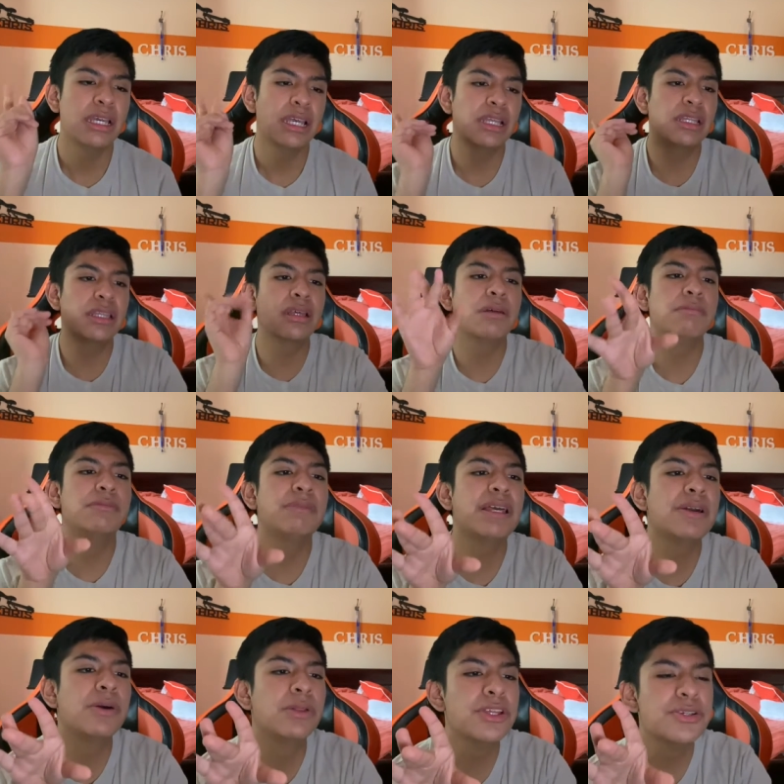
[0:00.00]
The My
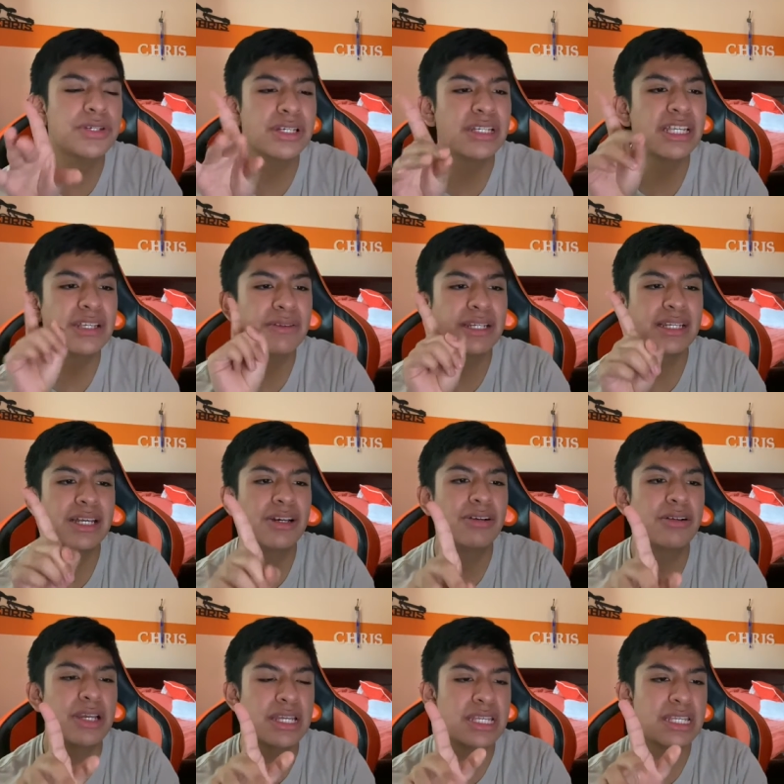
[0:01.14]
holy trinity right now
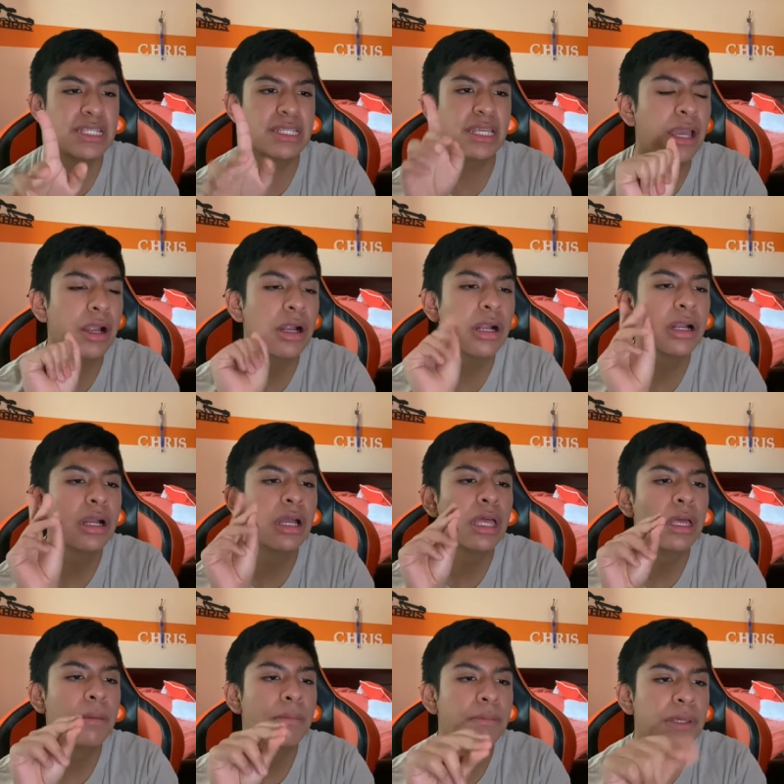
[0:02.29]
is like air,
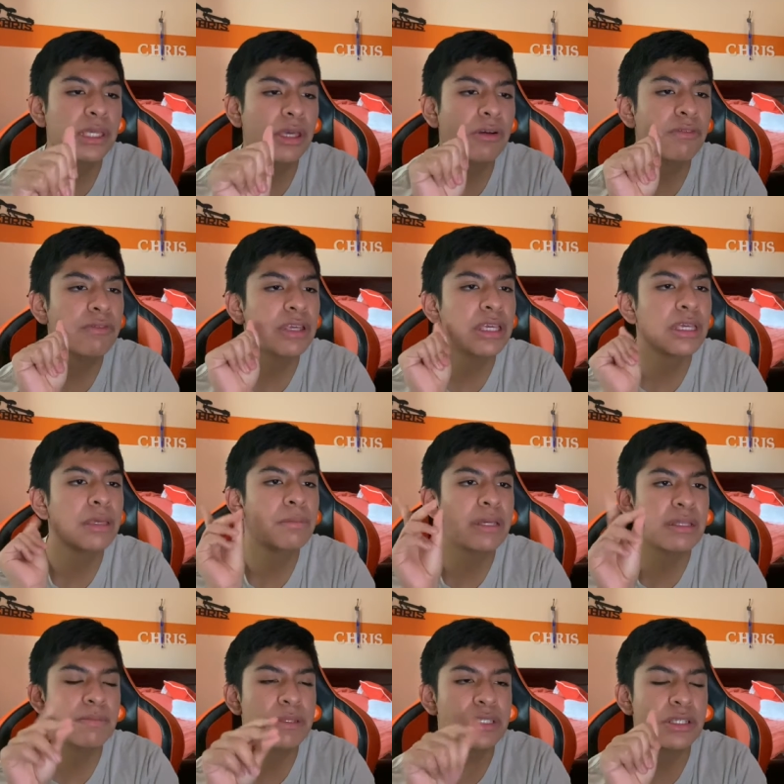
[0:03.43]
POV
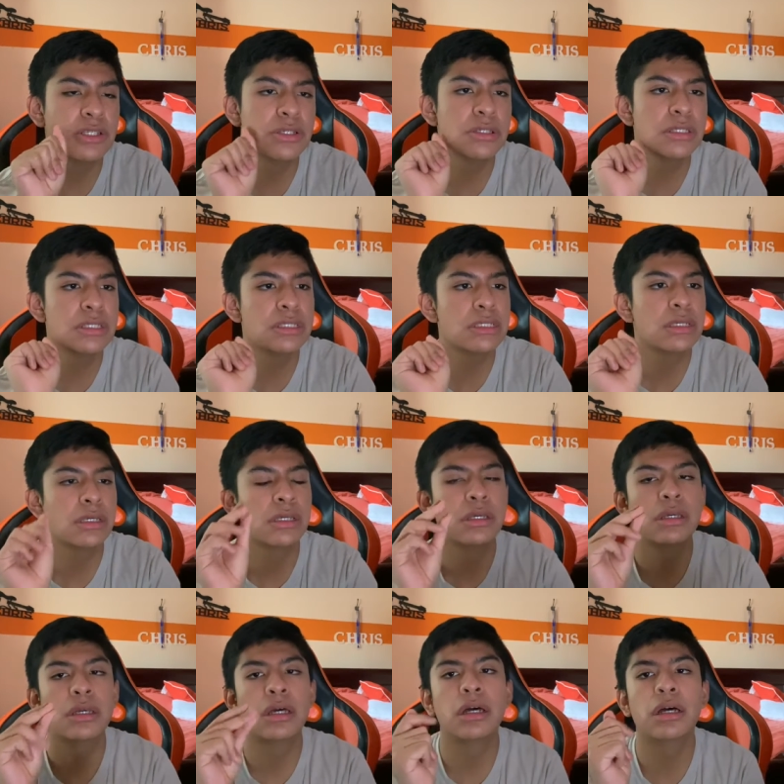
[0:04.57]
and positions.
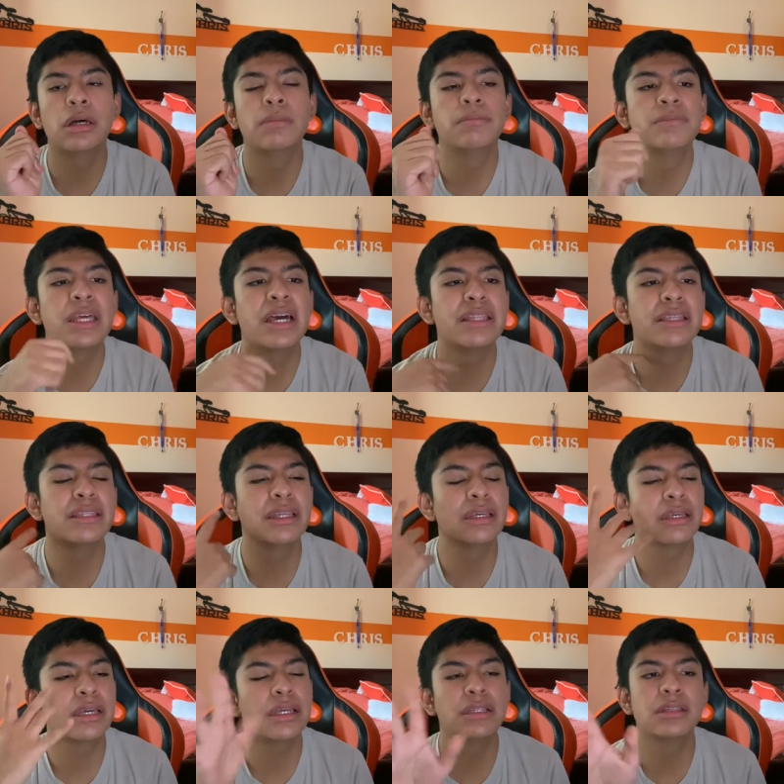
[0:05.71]
Um, and then like,
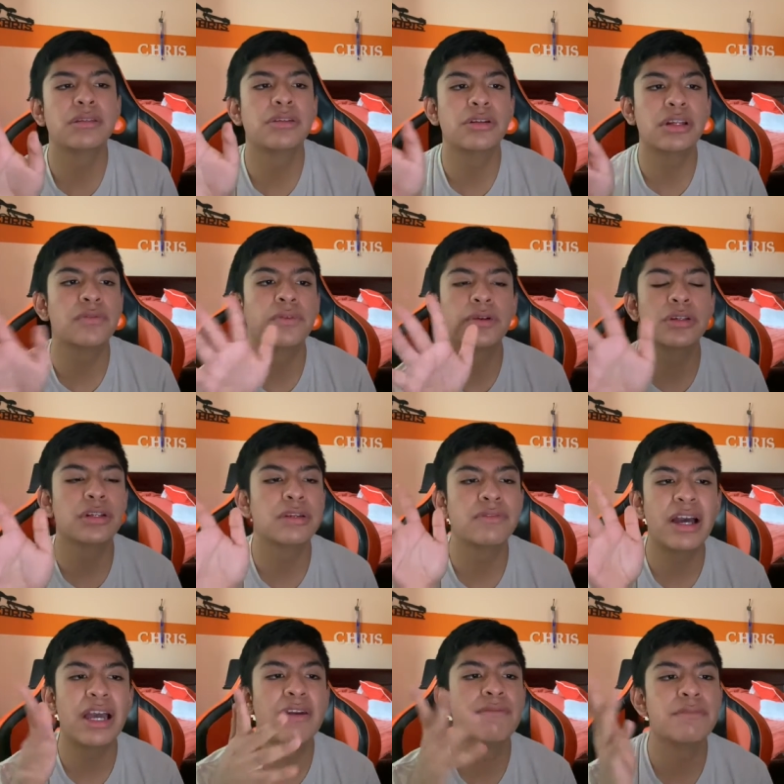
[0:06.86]
and then 34,
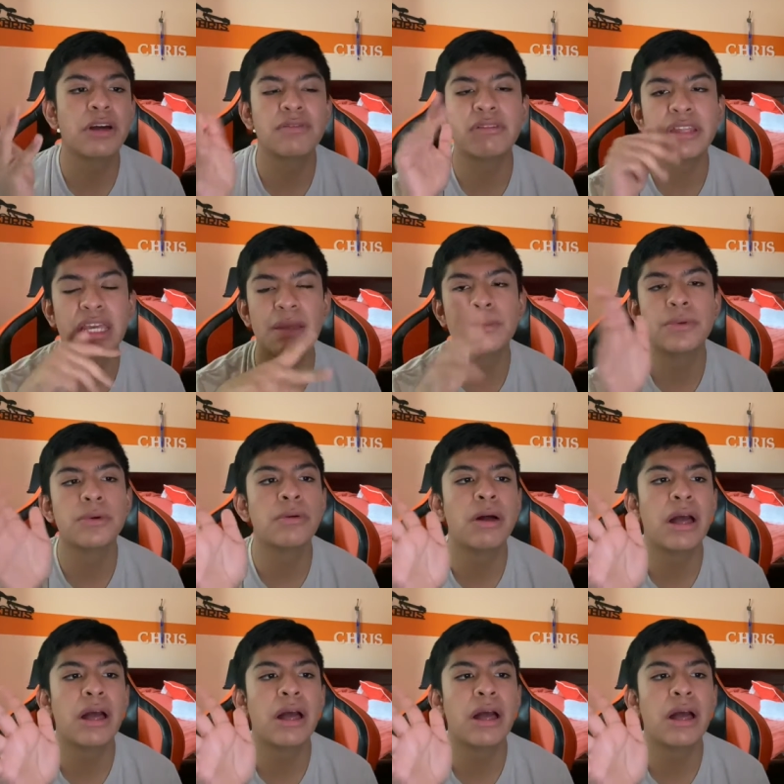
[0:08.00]
35 off the table